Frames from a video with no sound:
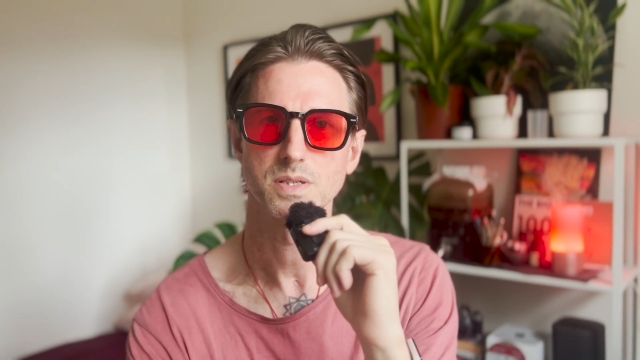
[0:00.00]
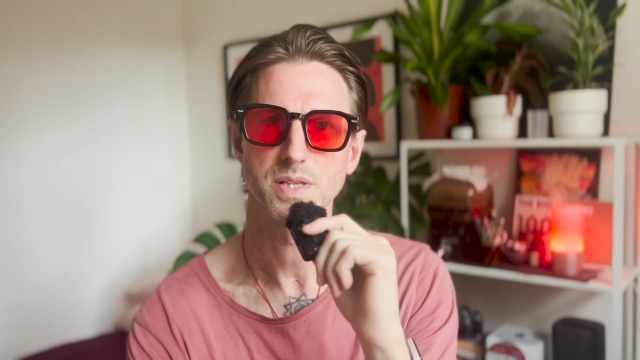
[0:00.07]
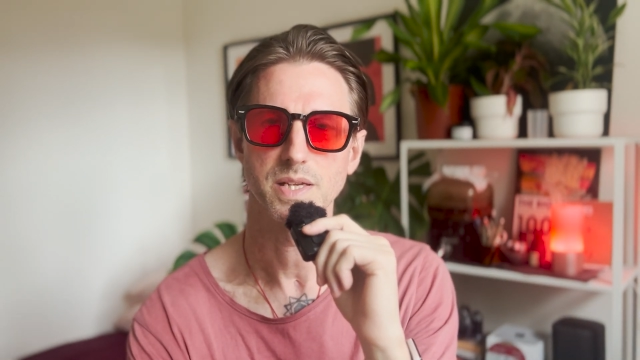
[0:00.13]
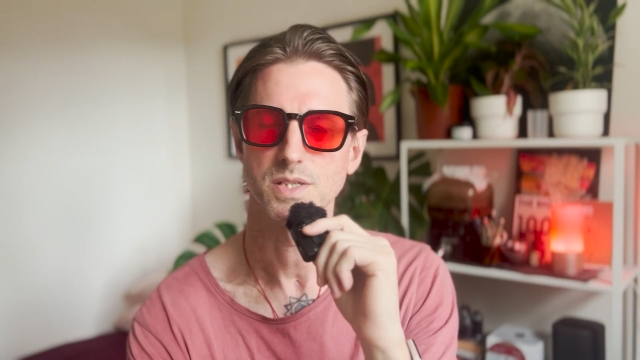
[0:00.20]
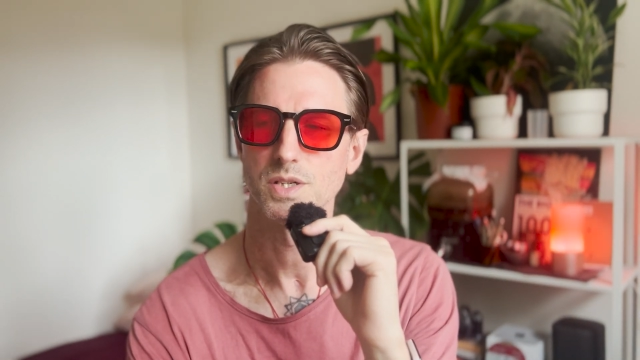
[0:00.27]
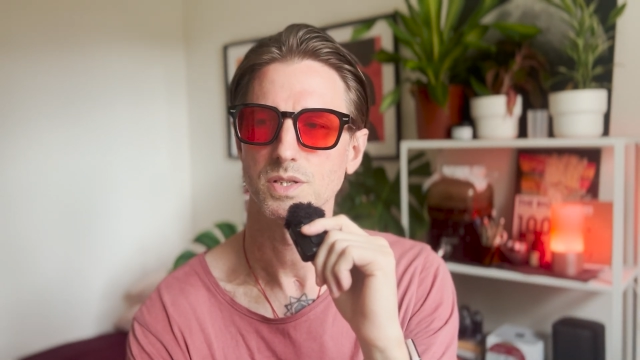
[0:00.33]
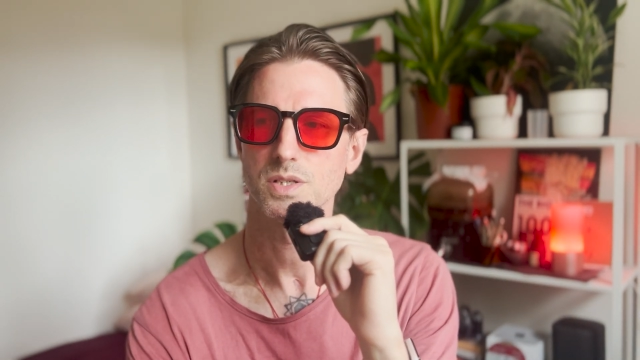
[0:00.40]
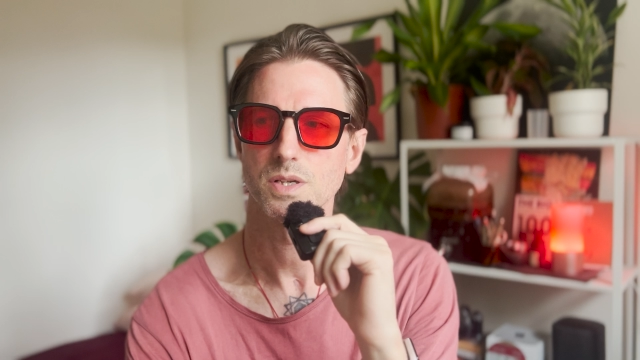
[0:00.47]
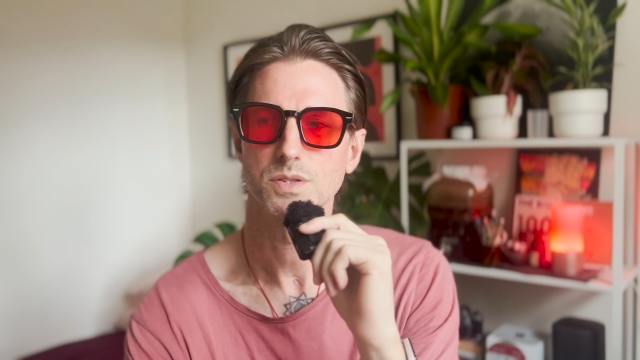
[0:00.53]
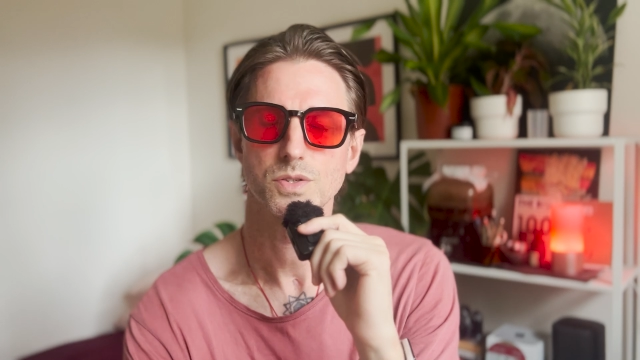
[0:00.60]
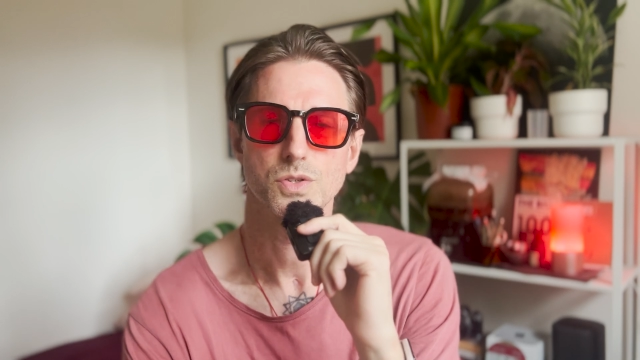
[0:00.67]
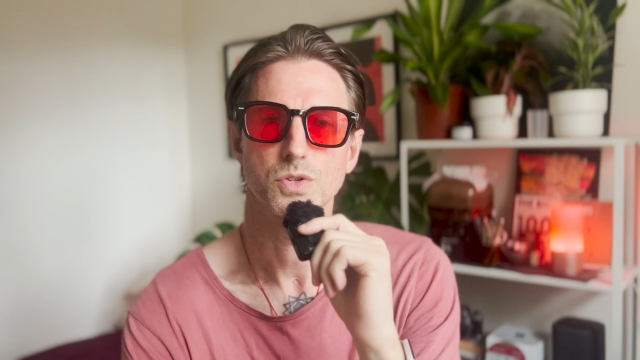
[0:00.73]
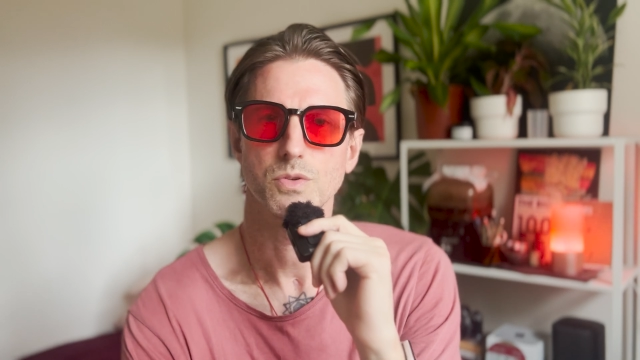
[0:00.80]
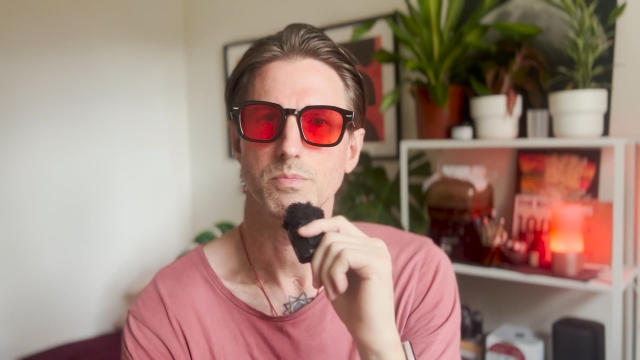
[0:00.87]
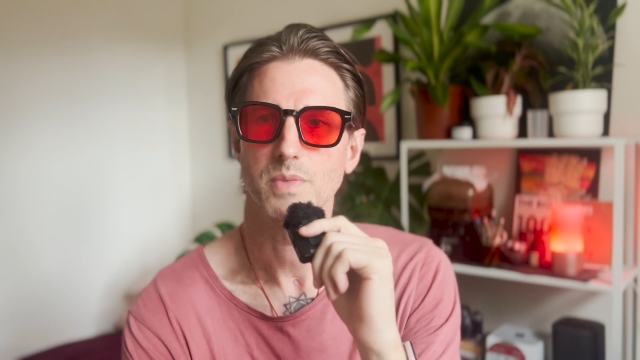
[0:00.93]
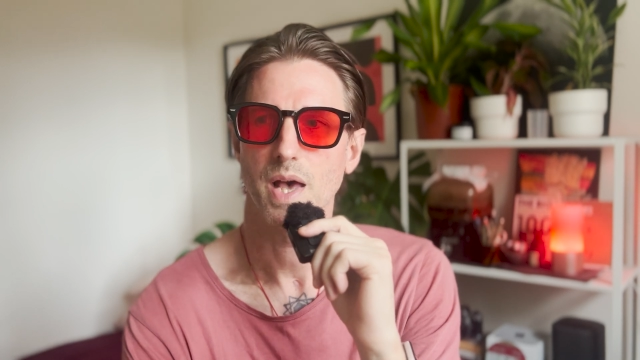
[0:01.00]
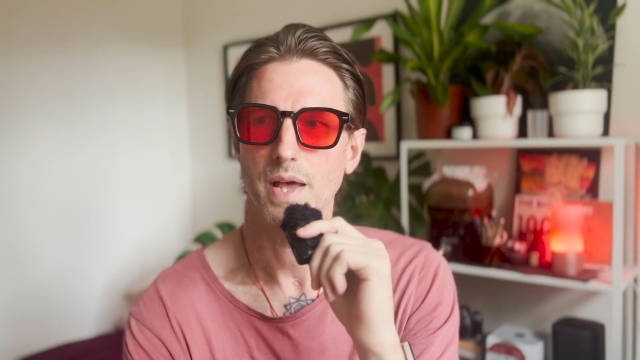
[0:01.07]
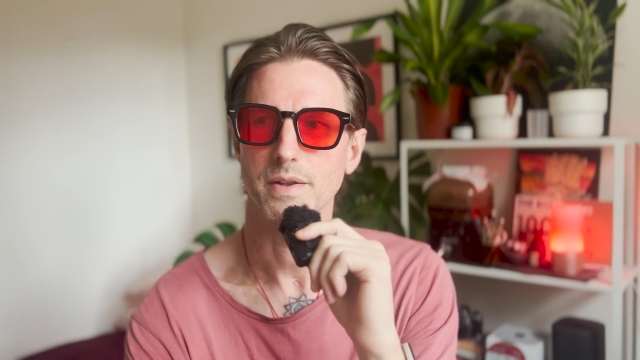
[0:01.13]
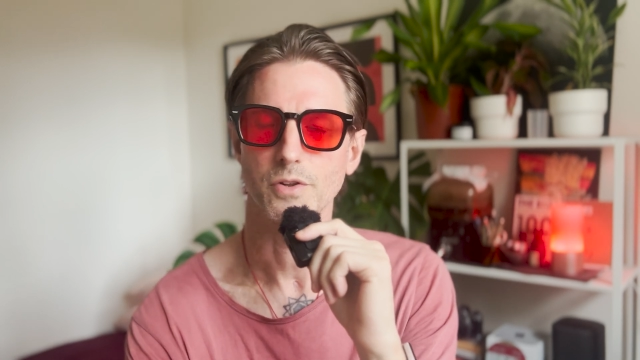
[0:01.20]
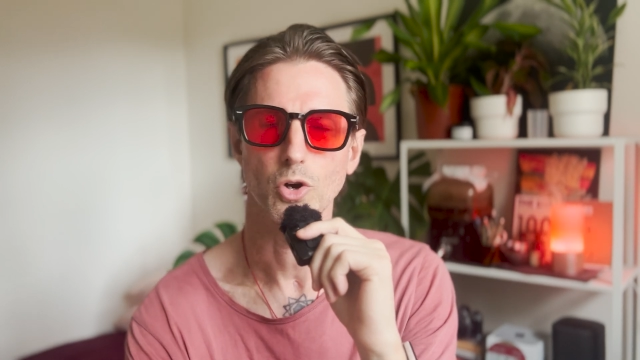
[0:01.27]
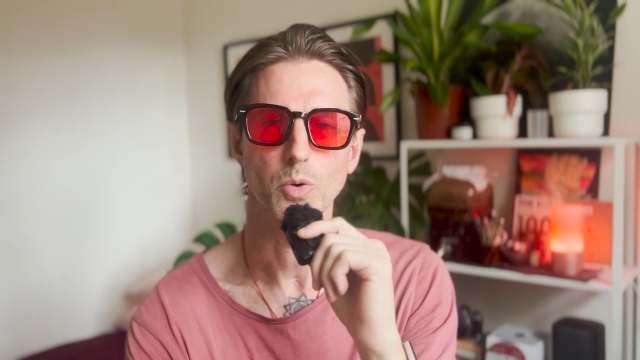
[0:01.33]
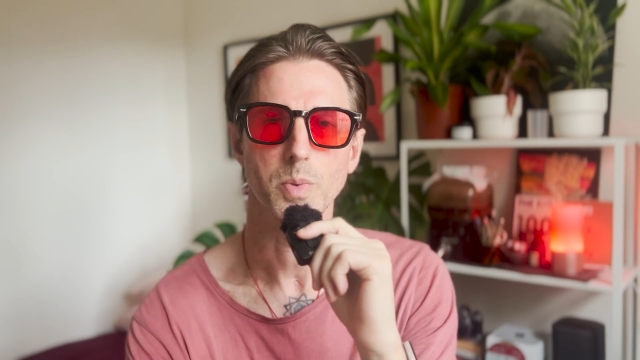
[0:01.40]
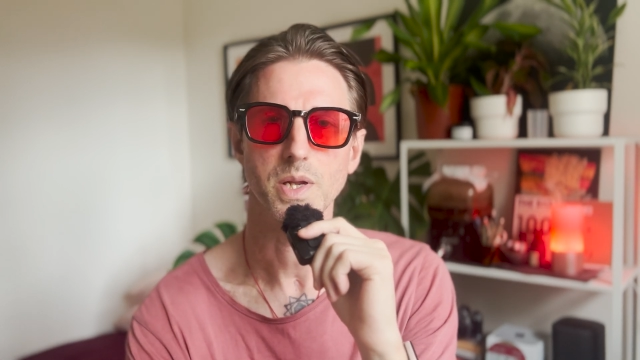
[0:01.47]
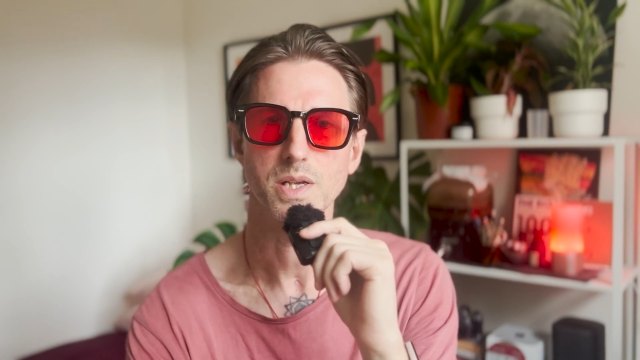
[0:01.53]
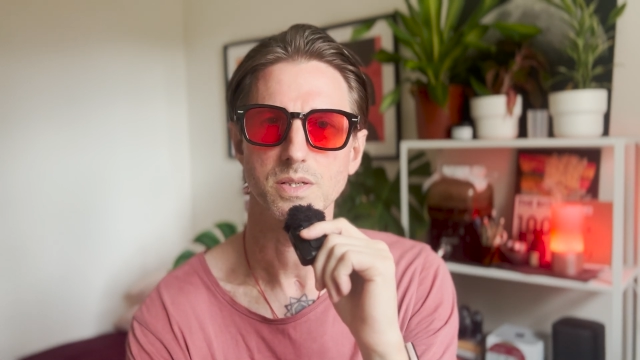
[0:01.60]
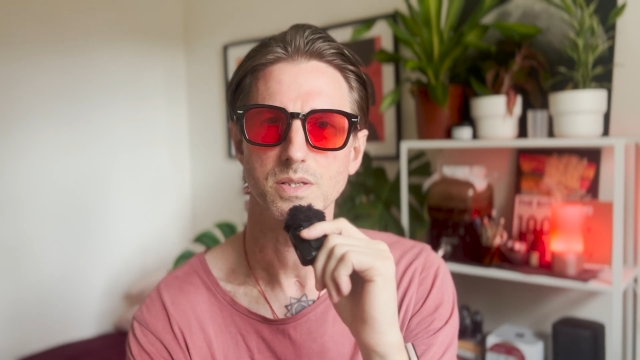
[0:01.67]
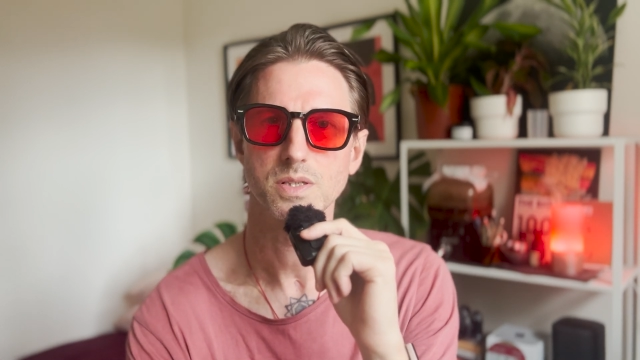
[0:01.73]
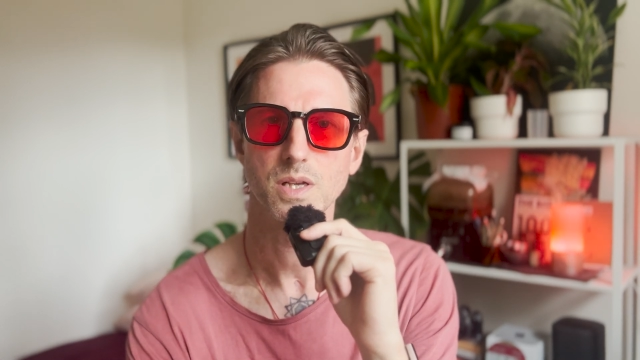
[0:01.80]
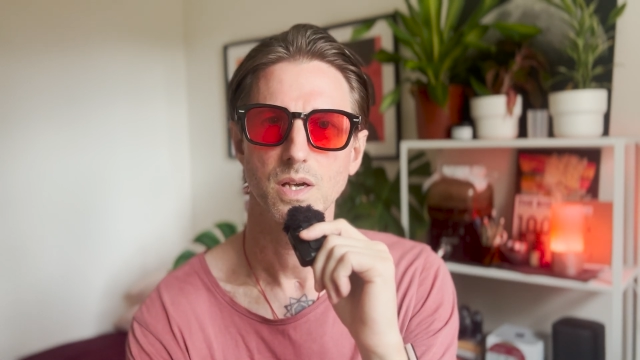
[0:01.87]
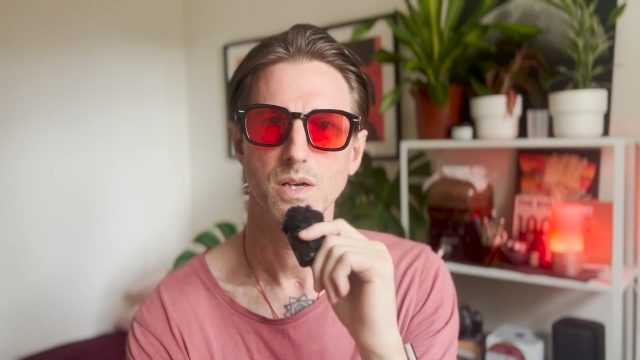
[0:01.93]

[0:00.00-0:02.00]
They just assume that nobody's